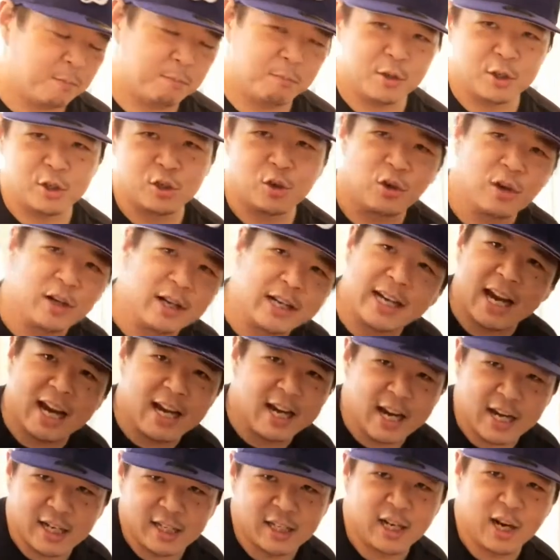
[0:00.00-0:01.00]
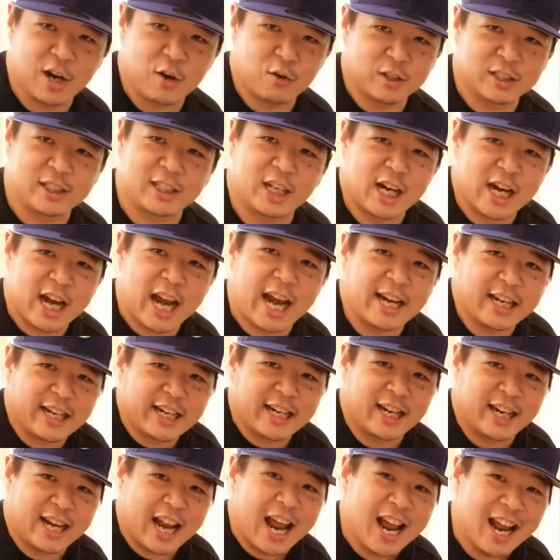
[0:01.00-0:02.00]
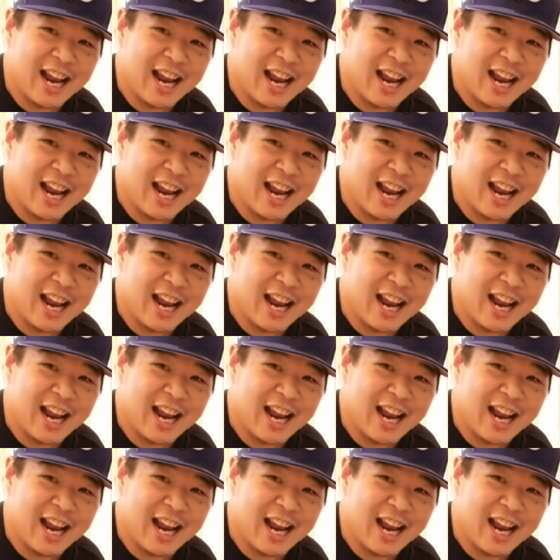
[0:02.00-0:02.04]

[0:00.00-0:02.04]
Majority of the NHL is Canadian.